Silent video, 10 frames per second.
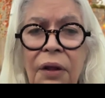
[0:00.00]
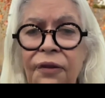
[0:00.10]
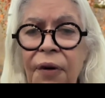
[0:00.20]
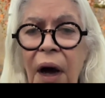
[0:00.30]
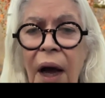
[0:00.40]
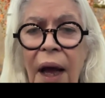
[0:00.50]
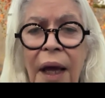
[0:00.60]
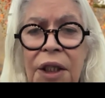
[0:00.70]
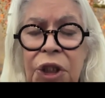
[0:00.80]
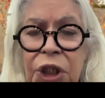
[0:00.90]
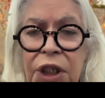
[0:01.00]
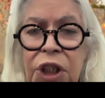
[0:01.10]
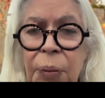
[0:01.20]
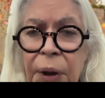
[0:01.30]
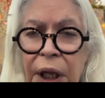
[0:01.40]
The fire is
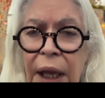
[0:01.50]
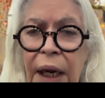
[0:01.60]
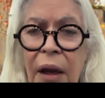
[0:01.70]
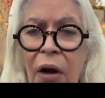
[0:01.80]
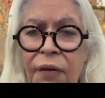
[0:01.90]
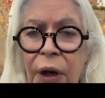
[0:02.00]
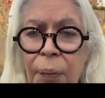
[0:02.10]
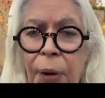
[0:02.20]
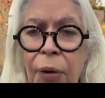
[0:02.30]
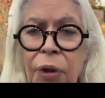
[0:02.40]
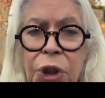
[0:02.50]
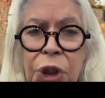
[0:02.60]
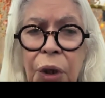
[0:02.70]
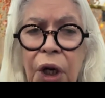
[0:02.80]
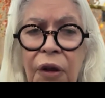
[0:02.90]
just the beginning of an important
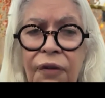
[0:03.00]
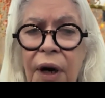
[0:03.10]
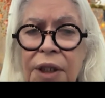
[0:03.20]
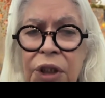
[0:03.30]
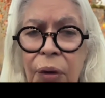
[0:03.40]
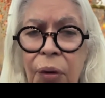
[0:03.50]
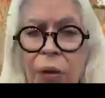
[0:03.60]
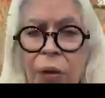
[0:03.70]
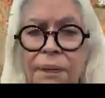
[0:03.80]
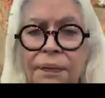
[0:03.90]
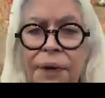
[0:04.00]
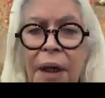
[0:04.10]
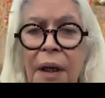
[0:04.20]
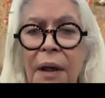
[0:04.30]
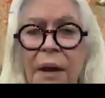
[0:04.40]
journey for us all.
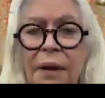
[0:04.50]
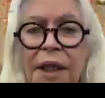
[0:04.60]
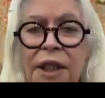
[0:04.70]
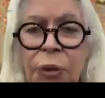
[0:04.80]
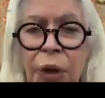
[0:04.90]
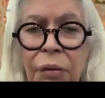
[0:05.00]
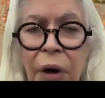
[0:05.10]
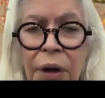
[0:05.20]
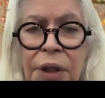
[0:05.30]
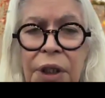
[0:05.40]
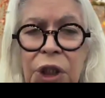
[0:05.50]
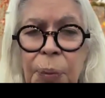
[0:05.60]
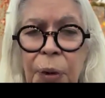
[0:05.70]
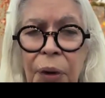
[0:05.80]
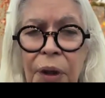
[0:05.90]
That's what he wrote in his
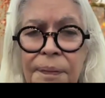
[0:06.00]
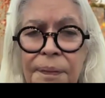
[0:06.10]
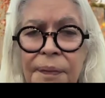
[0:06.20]
book.